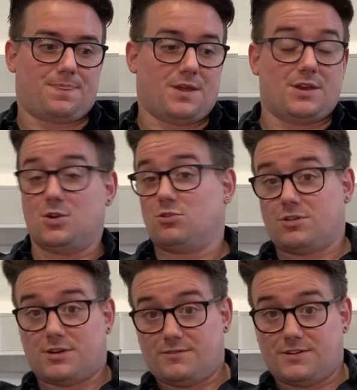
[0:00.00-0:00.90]

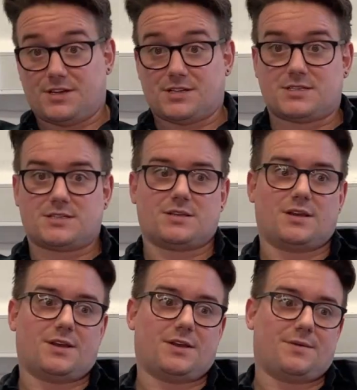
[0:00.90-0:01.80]
neurodiverse
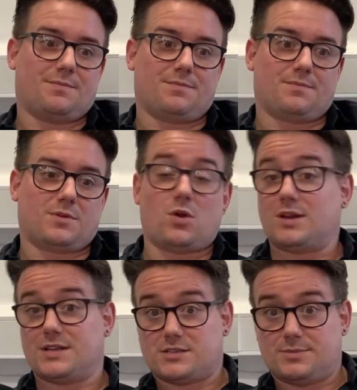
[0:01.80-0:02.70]

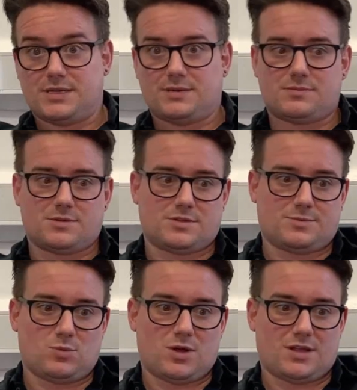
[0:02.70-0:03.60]
colleagues to
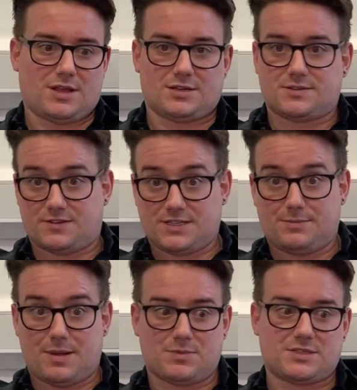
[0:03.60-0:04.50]
be working in, and for
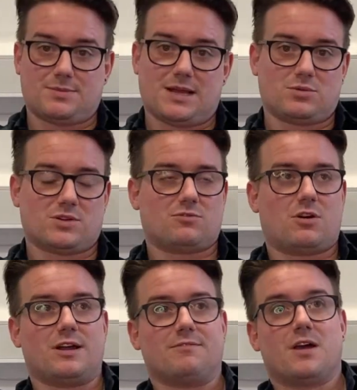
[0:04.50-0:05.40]
team members to be able to
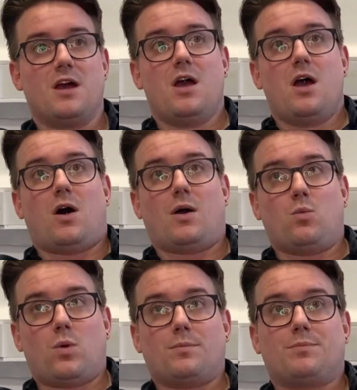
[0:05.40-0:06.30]
thrive. I
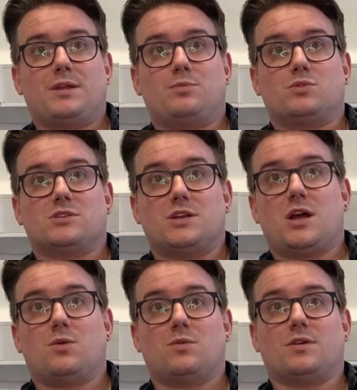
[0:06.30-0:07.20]
want people to
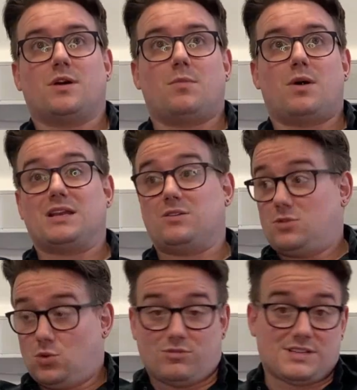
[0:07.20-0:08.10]
know that my
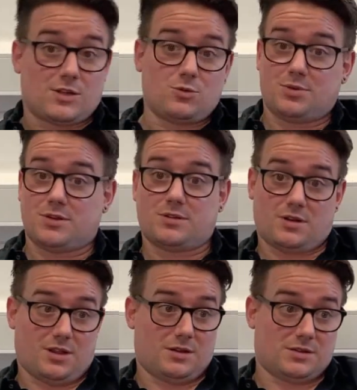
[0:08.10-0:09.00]
door is open,
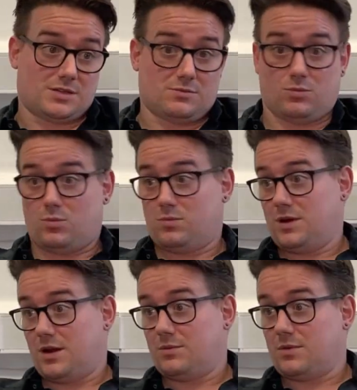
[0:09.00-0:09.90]
and
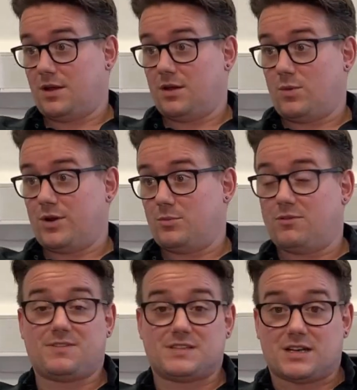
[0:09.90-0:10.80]
when I'm
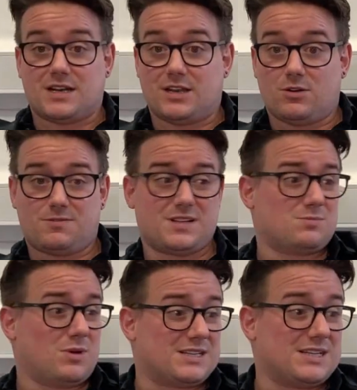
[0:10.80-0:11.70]
not physically in the
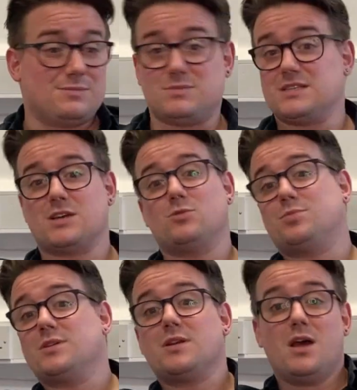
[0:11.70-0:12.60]
office, my Teams is
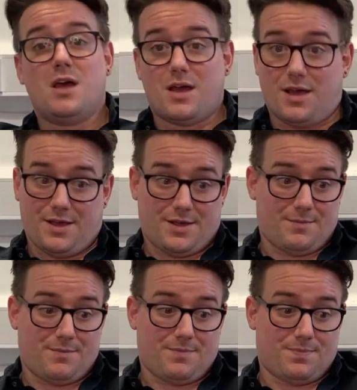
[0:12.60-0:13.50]
open.
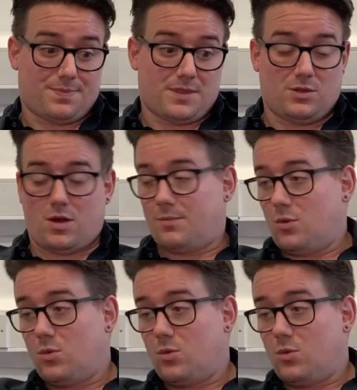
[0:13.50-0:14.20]
I'm